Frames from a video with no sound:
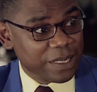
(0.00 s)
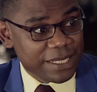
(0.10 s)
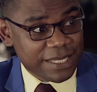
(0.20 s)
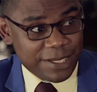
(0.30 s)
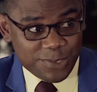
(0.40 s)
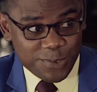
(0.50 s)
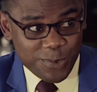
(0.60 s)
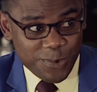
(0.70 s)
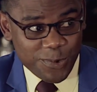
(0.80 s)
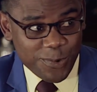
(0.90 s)
related
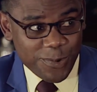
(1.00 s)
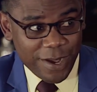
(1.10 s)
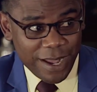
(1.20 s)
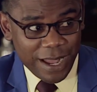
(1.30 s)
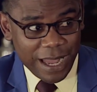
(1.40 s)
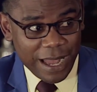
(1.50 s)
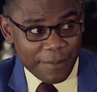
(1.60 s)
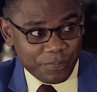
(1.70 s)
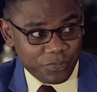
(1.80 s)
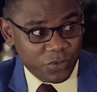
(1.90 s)
to,
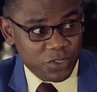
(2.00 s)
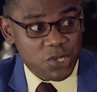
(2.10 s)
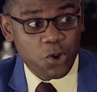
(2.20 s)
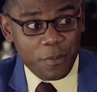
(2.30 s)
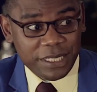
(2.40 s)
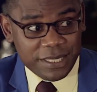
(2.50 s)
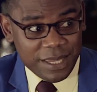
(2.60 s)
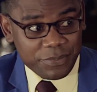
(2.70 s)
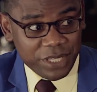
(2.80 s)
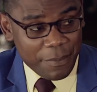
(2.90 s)
she commented
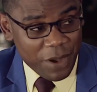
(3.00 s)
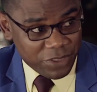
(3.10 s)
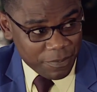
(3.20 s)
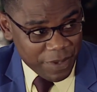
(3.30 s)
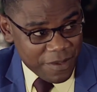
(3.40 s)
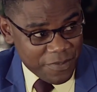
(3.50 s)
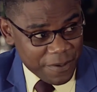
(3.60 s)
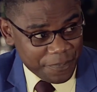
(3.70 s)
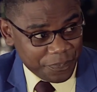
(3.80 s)
something about the baby.